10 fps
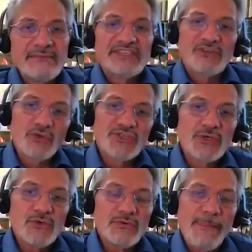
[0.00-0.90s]
but
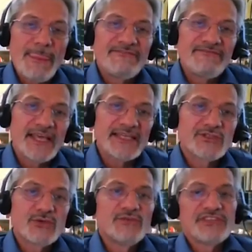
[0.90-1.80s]
also
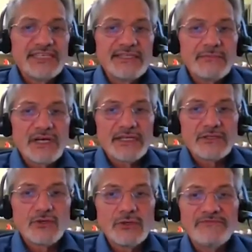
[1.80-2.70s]
thanks to the DITA
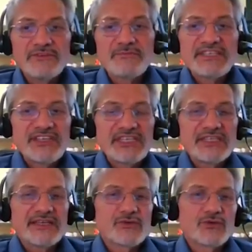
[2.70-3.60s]
market growth, specific
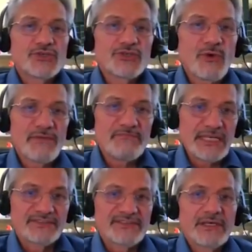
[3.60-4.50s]
DITA solutions were
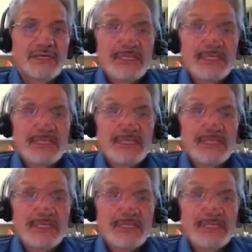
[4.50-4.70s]
built.